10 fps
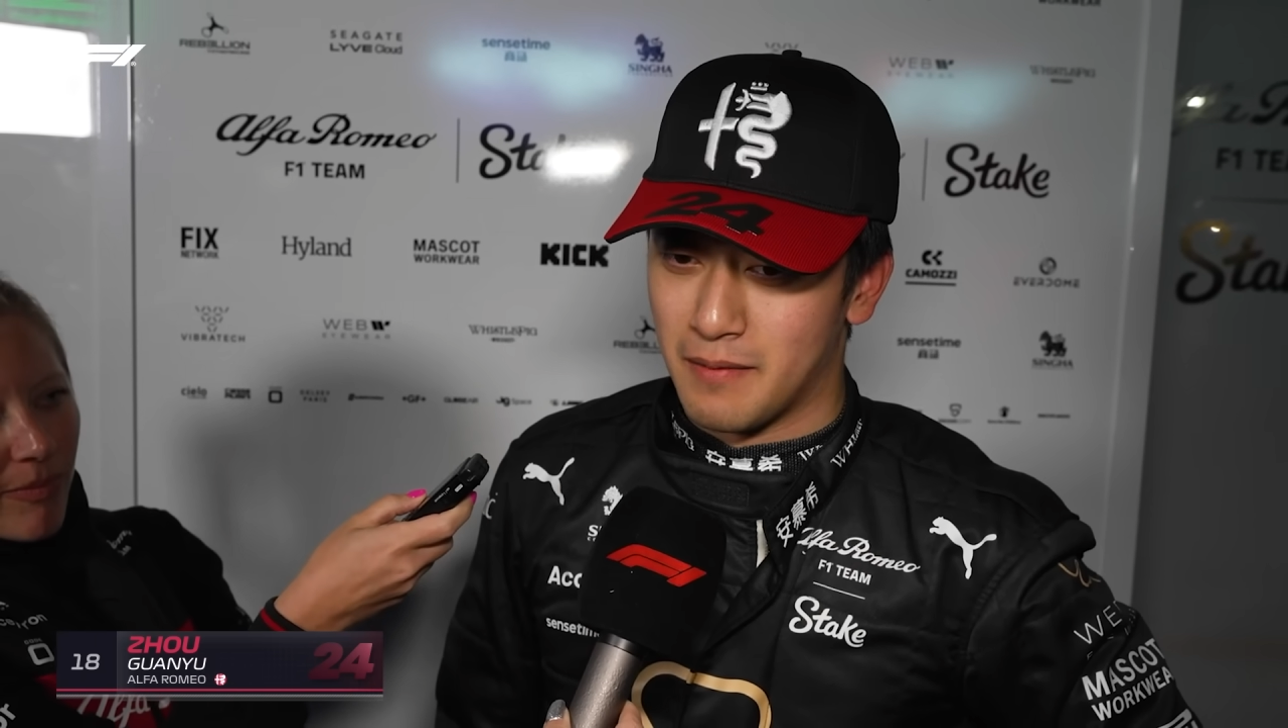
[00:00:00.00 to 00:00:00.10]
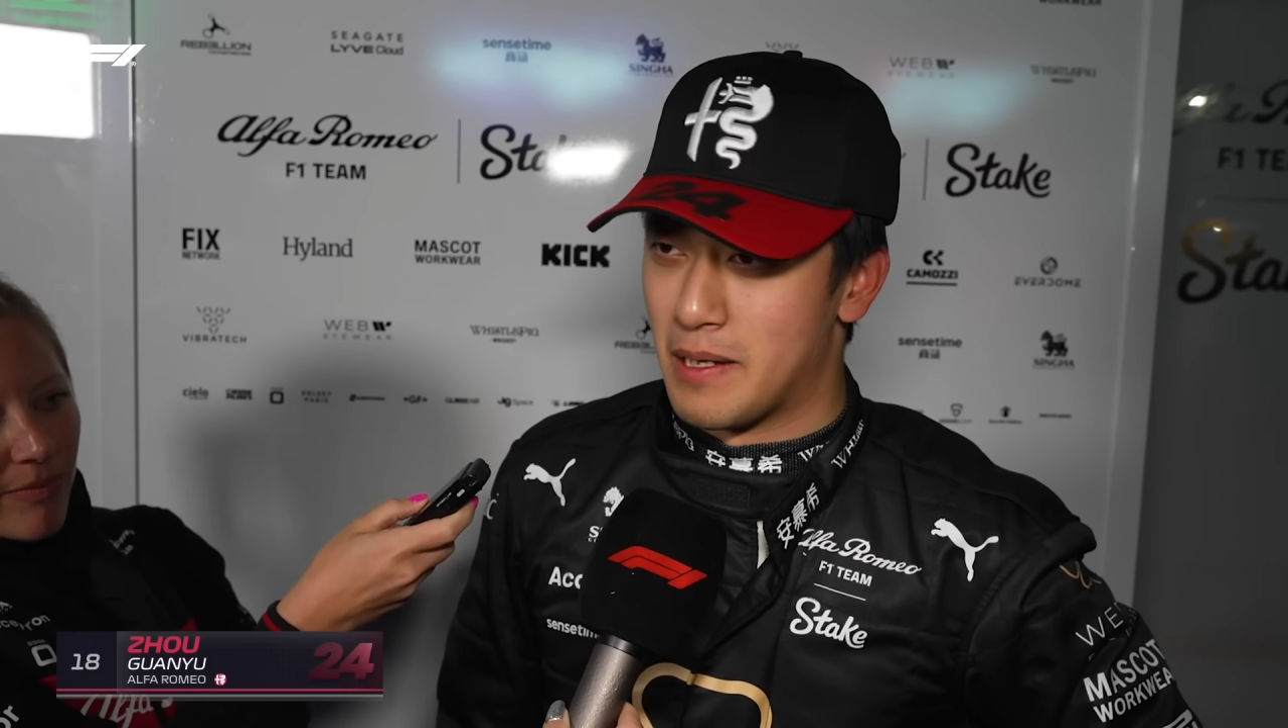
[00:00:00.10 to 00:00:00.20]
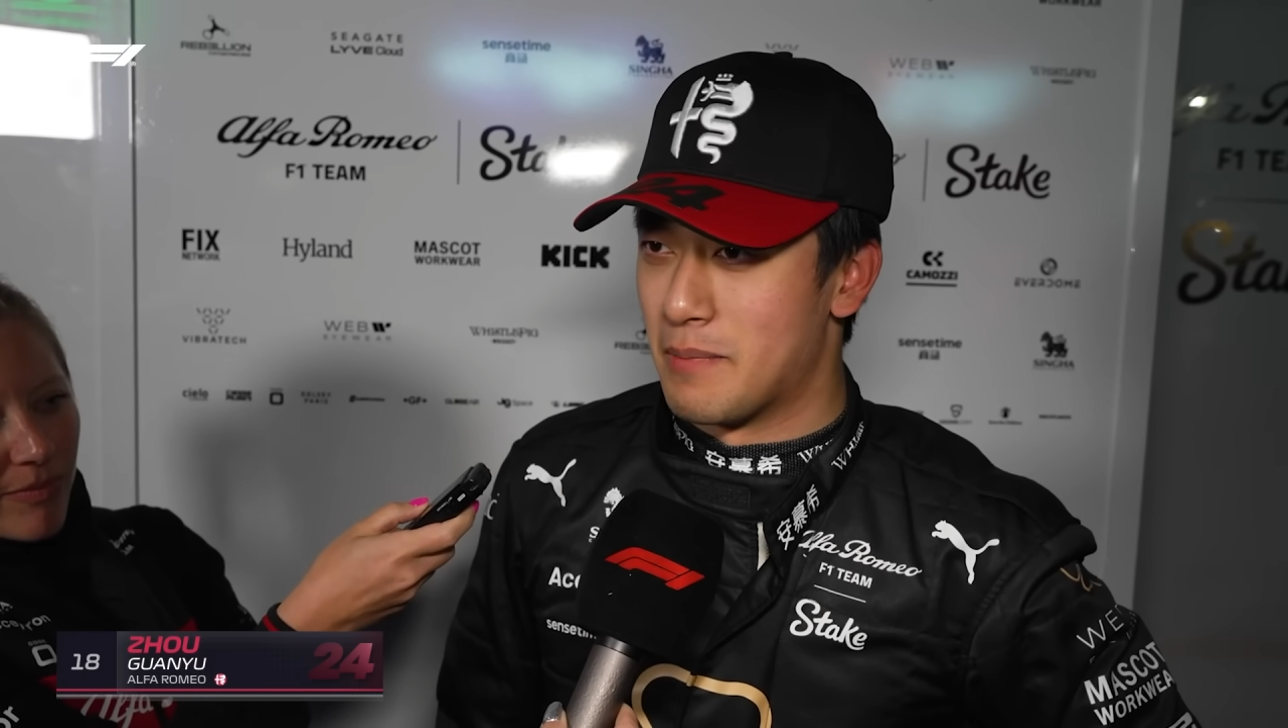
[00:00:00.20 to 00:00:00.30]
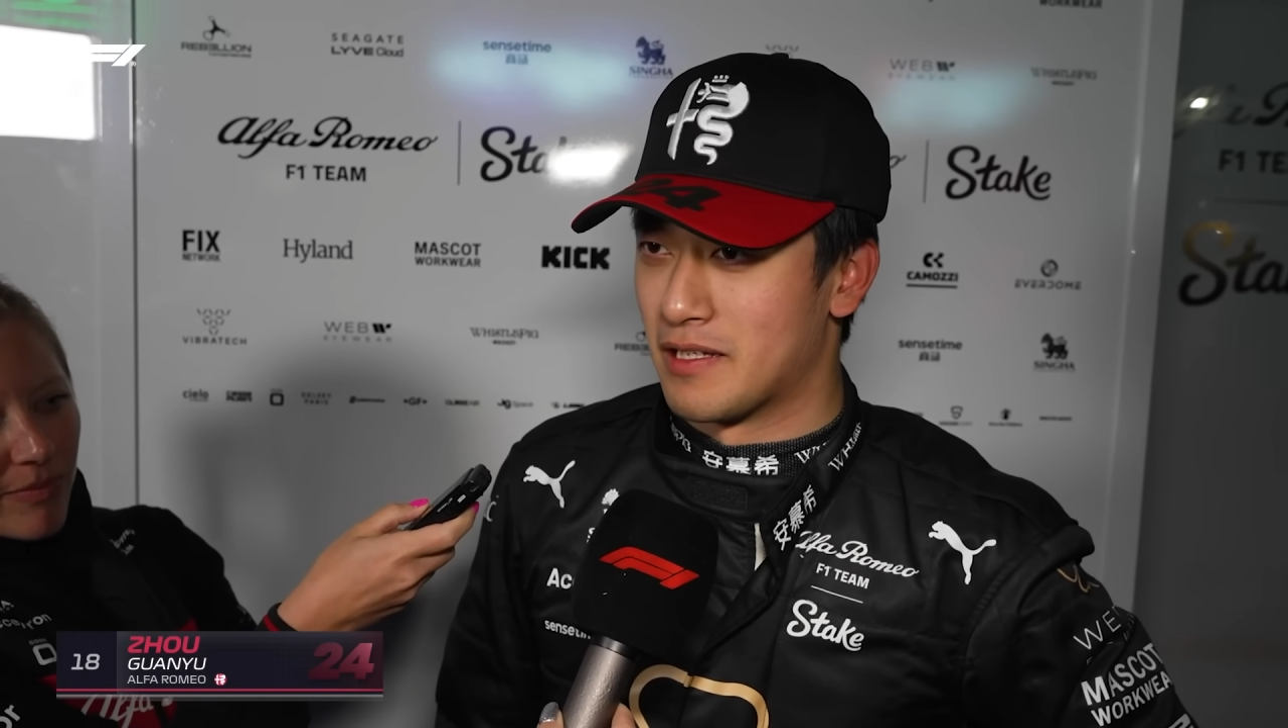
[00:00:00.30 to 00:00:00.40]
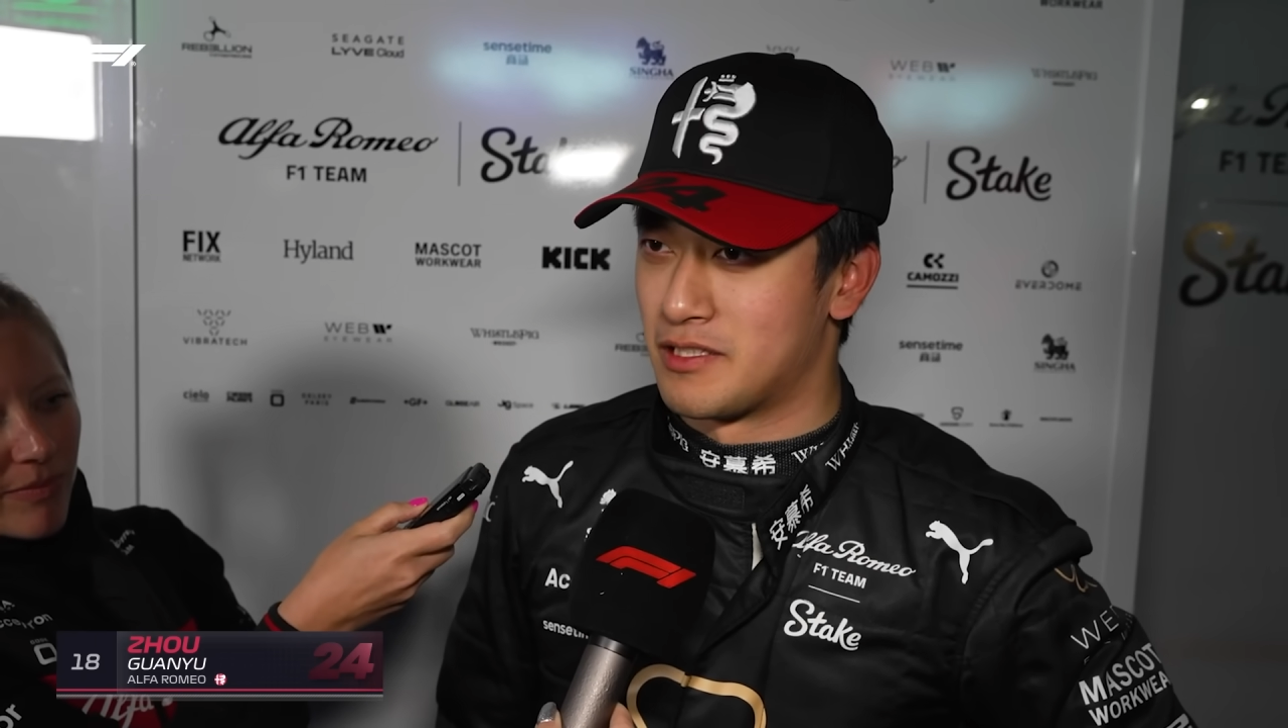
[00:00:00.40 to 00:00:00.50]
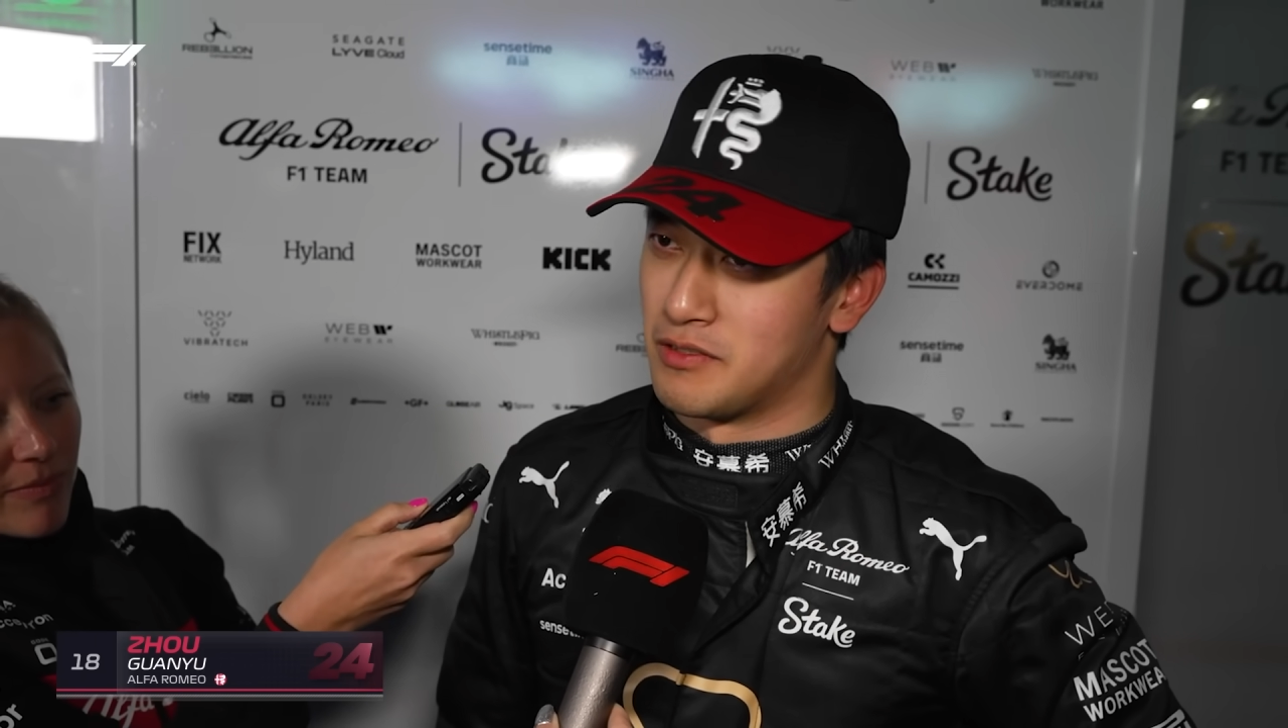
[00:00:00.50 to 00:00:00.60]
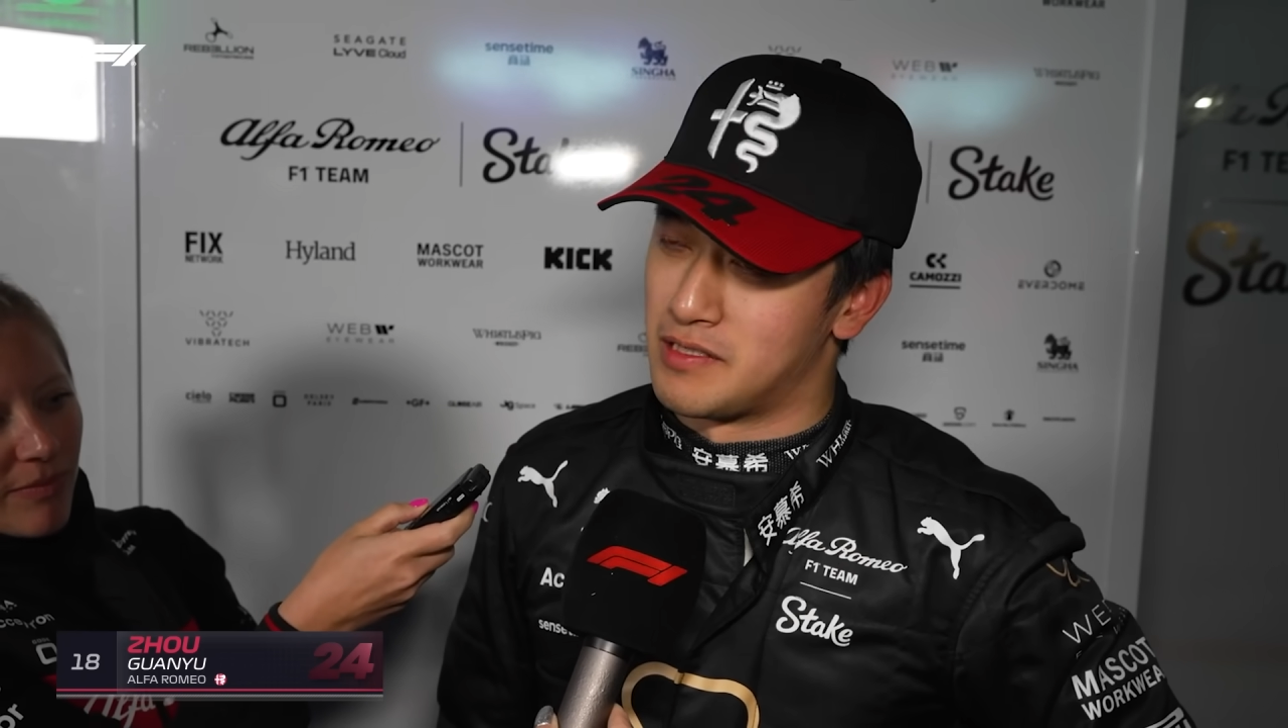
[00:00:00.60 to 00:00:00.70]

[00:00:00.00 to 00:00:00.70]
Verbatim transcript: maybe two